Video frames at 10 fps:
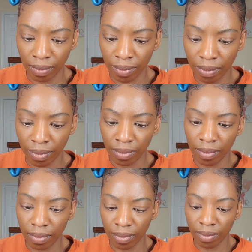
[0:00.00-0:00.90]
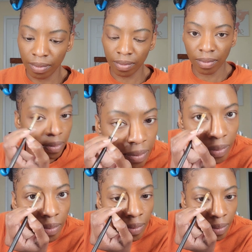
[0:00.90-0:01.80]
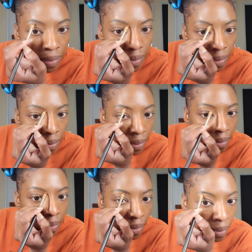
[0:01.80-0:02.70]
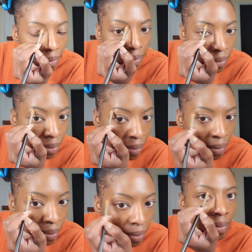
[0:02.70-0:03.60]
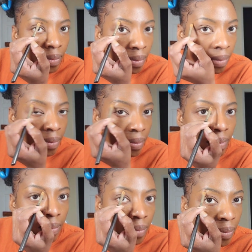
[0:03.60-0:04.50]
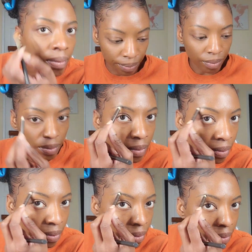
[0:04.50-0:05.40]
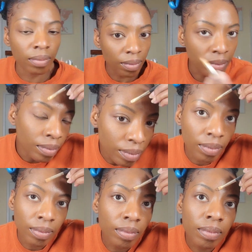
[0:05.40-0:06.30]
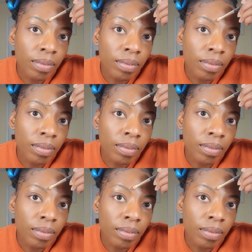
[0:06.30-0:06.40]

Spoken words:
okay? My eyes, my brows, my lips. So I was hoping everything was gonna come out right.